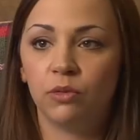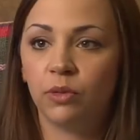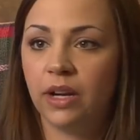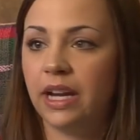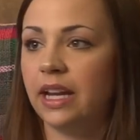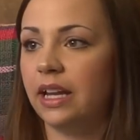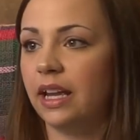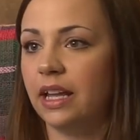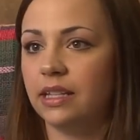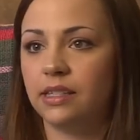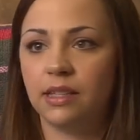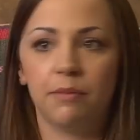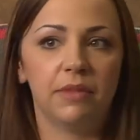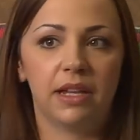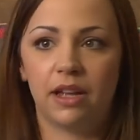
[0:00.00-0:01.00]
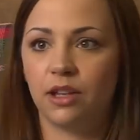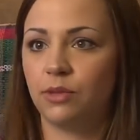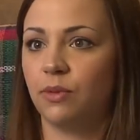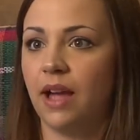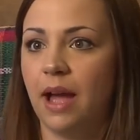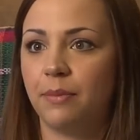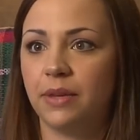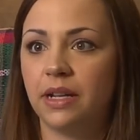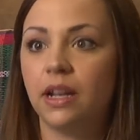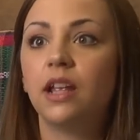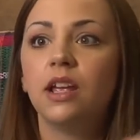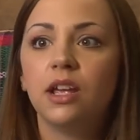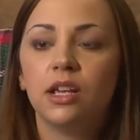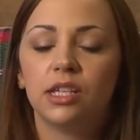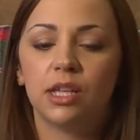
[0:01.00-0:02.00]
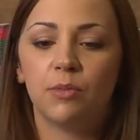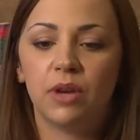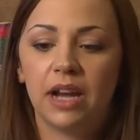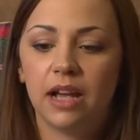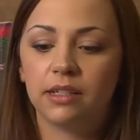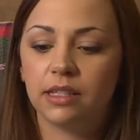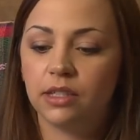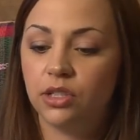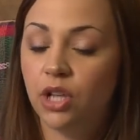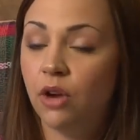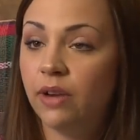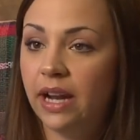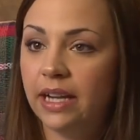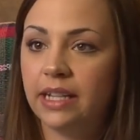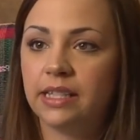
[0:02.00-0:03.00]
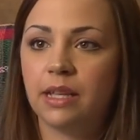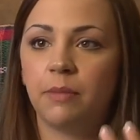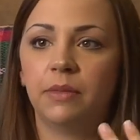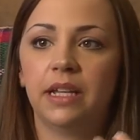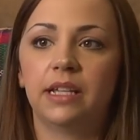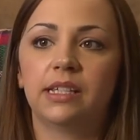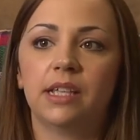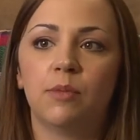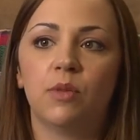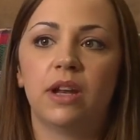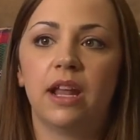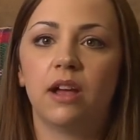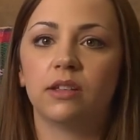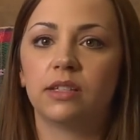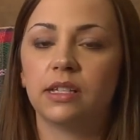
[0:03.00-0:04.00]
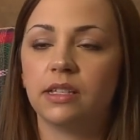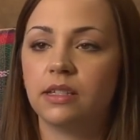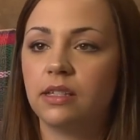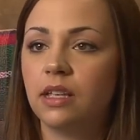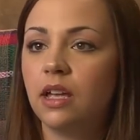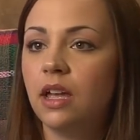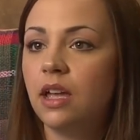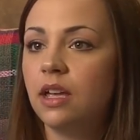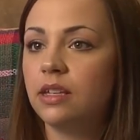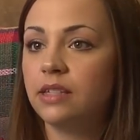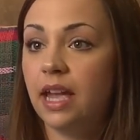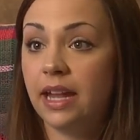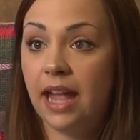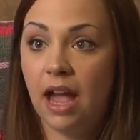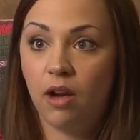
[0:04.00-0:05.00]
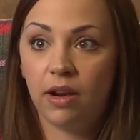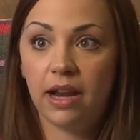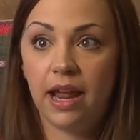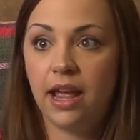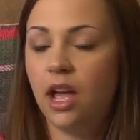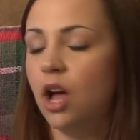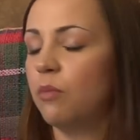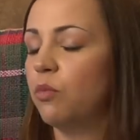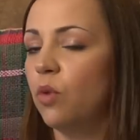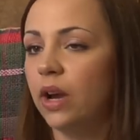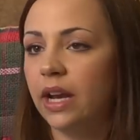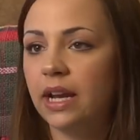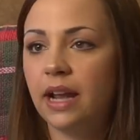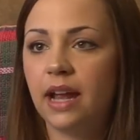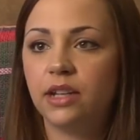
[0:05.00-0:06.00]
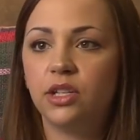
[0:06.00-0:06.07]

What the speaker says: ring and something else will happen. Someone else is donating something, someone else is saying, how can I help, what can I